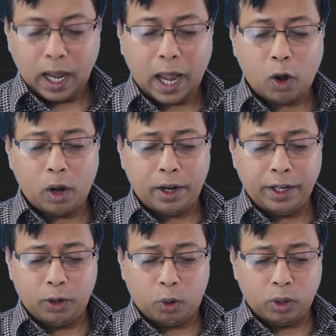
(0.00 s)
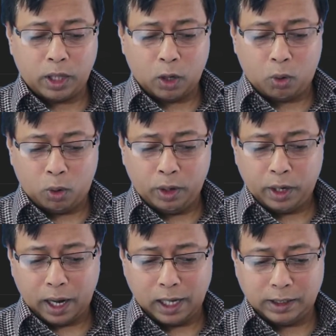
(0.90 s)
I already wrote the code.
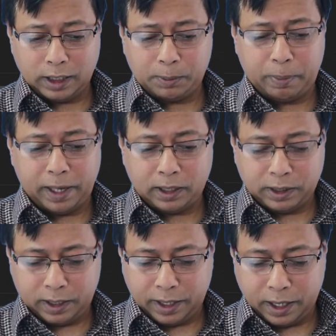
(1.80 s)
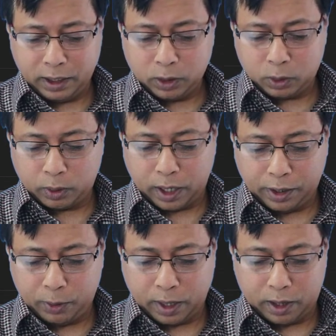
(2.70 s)
I'll just paste it here so that
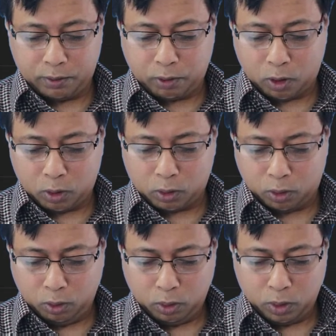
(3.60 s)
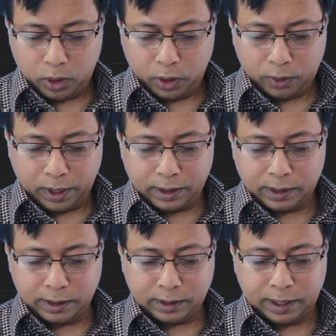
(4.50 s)
you can follow through. You can
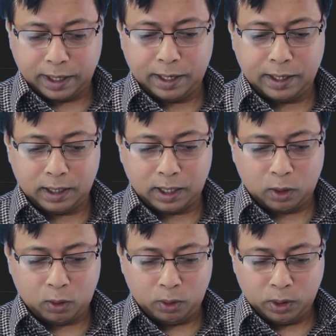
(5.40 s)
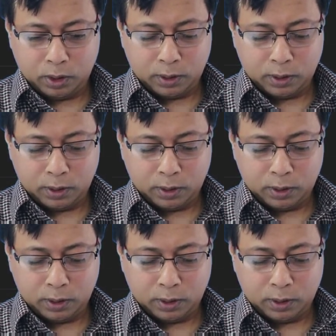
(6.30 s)
just enter the code.